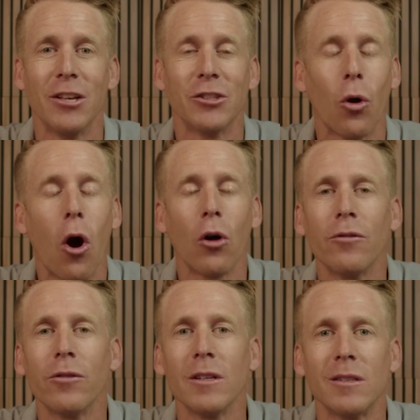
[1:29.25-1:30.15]
So all
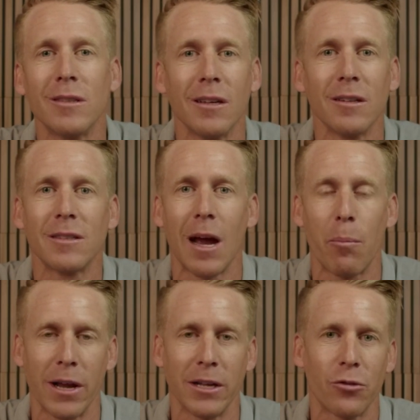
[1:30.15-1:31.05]
of these things
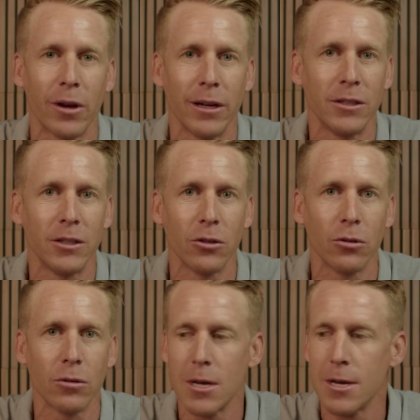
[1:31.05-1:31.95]
that brands run
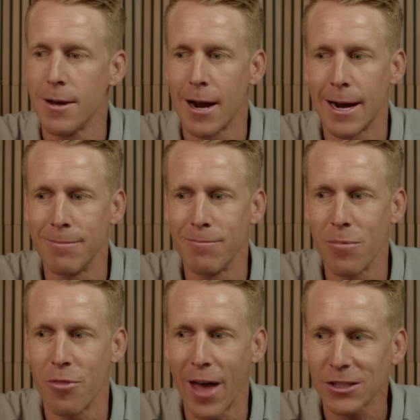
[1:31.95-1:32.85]
into,
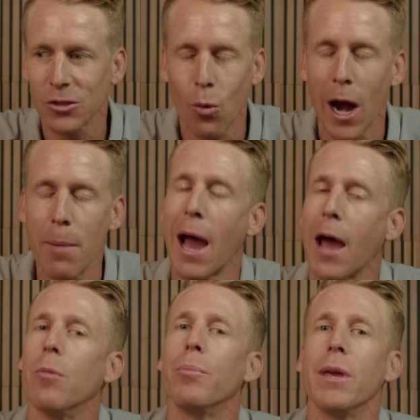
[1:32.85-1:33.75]
that's why
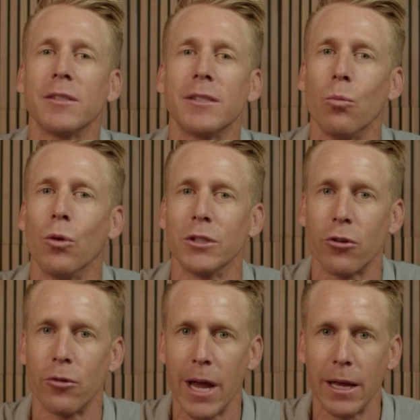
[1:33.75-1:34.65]
Pattern PXM was
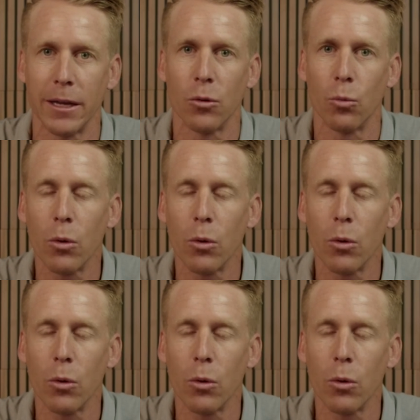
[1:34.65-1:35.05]
created.